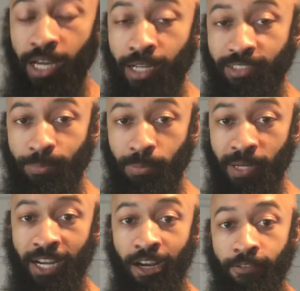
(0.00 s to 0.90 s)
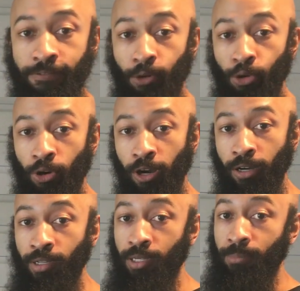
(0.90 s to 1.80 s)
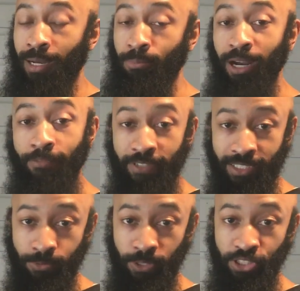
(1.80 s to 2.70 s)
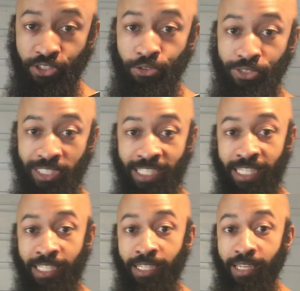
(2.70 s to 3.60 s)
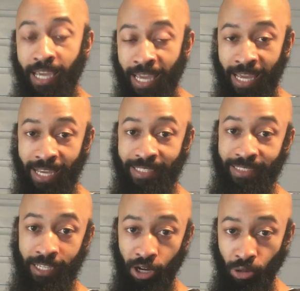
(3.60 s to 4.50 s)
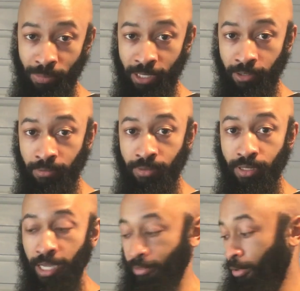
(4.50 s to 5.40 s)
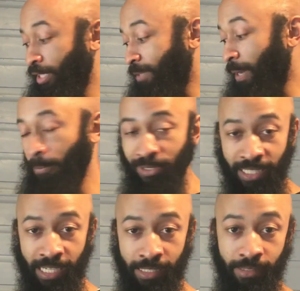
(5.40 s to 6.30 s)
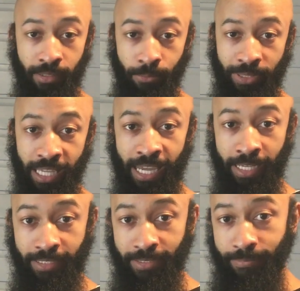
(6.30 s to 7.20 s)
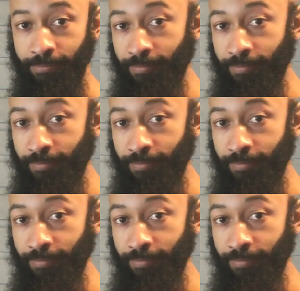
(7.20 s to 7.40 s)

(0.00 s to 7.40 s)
uh, to prepare for my breakfast, which is usually eggs and oatmeal, and throw these peppers in with the eggs.